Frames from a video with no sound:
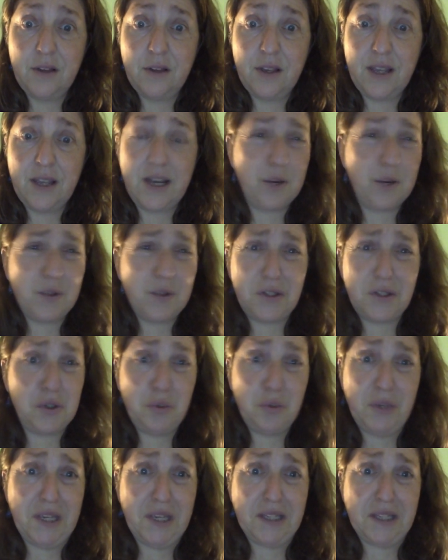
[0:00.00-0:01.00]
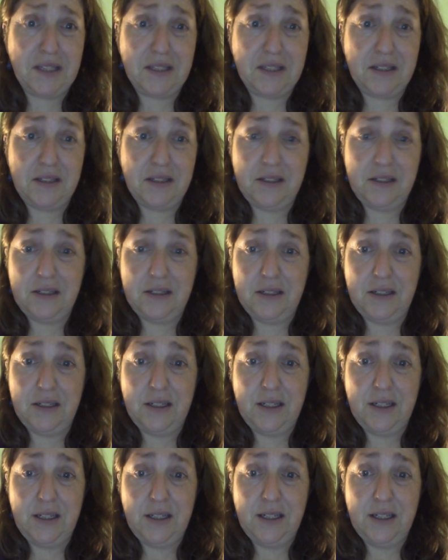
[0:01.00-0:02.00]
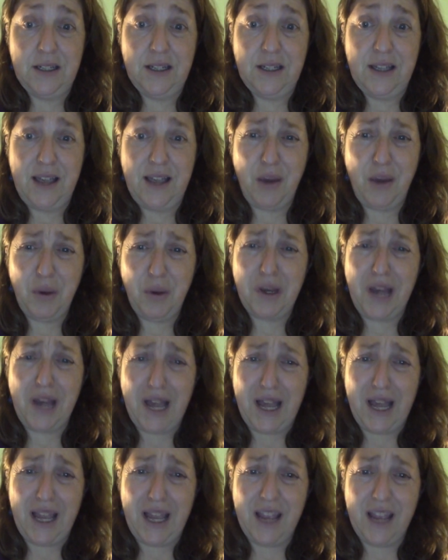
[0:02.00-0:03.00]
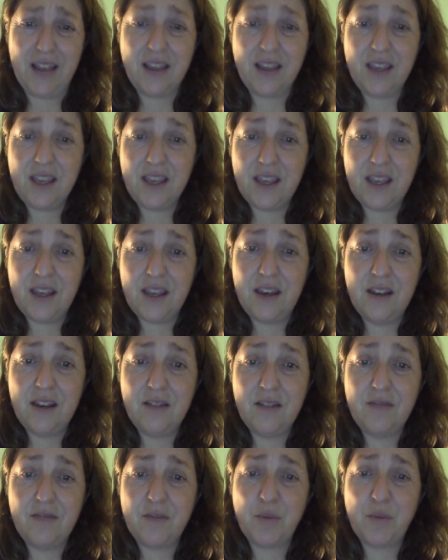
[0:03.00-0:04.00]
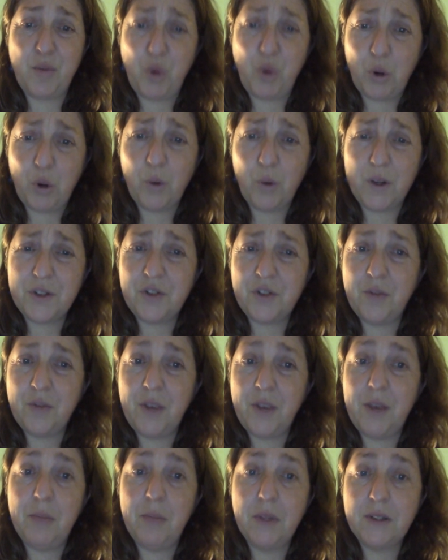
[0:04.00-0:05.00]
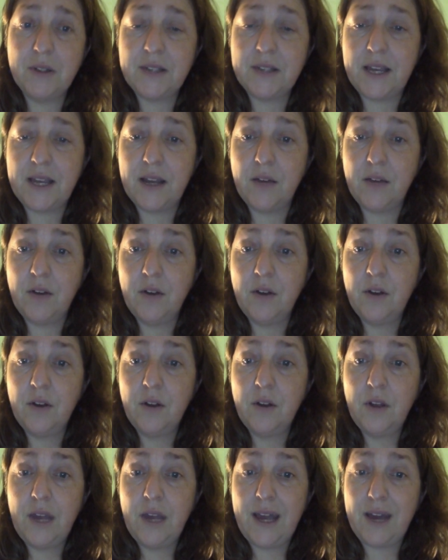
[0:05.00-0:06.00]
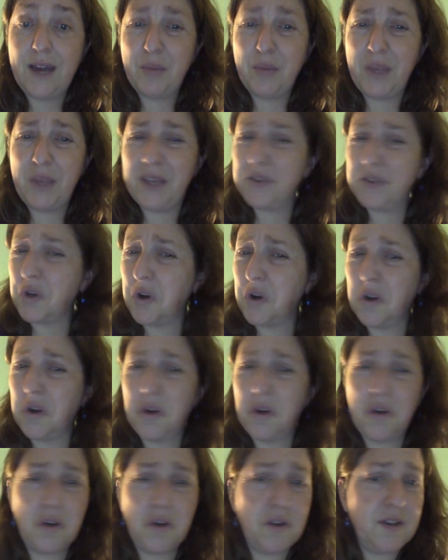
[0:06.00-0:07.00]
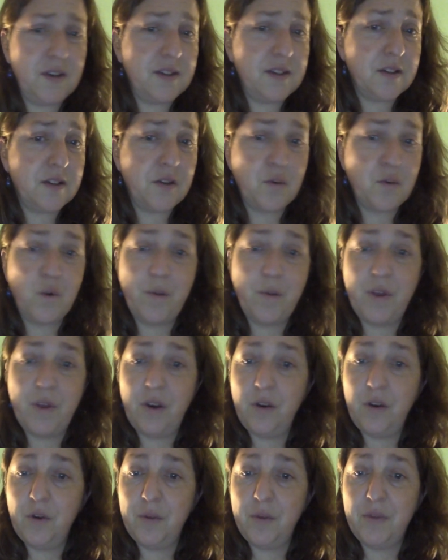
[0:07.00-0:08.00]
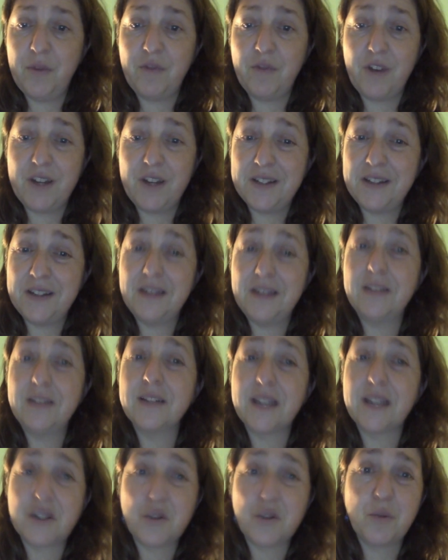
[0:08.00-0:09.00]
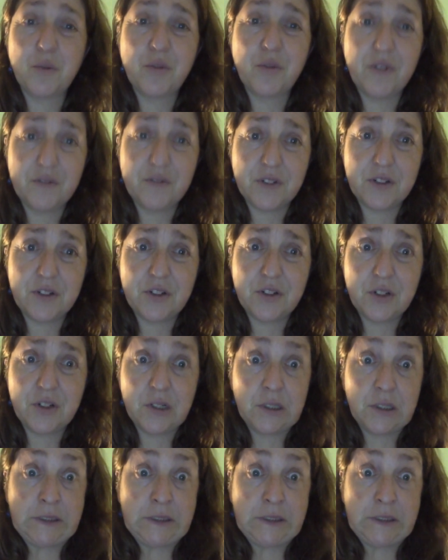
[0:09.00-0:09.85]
And I was dubious. How could I, a kid from a poor western Maine mill town, outpace all these other women who had been raised in intellectual privilege?